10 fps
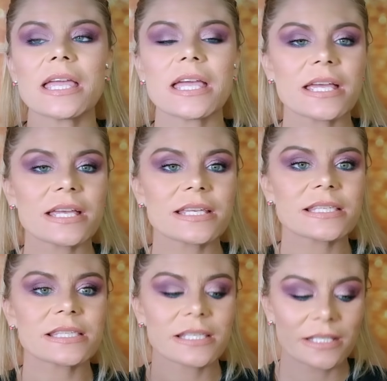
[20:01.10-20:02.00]

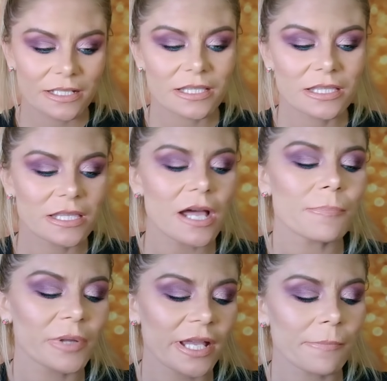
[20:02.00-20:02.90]
is
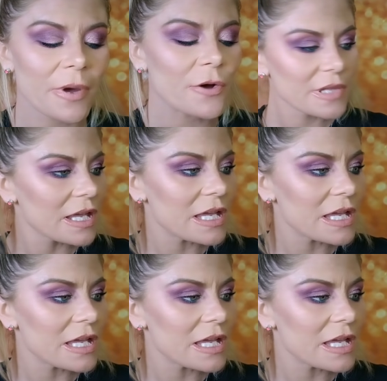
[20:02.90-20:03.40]
the Bling balls.